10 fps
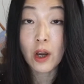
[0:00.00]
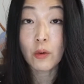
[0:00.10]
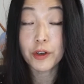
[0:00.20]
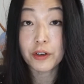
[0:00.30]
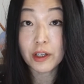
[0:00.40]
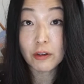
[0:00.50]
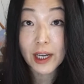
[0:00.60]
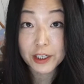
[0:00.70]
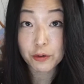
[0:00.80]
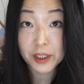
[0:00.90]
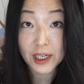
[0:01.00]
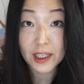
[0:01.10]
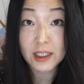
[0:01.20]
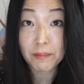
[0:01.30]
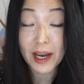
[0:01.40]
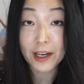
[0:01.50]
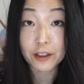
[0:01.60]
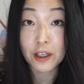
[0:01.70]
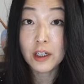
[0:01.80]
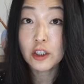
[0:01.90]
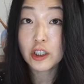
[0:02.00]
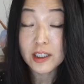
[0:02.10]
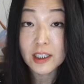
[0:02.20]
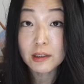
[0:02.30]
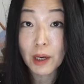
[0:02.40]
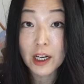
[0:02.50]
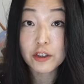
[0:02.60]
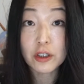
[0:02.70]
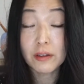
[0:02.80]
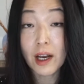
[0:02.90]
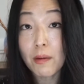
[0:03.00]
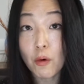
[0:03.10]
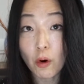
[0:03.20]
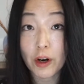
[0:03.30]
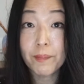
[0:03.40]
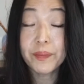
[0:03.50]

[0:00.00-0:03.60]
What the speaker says: where you know that your needs matter just as much, not more,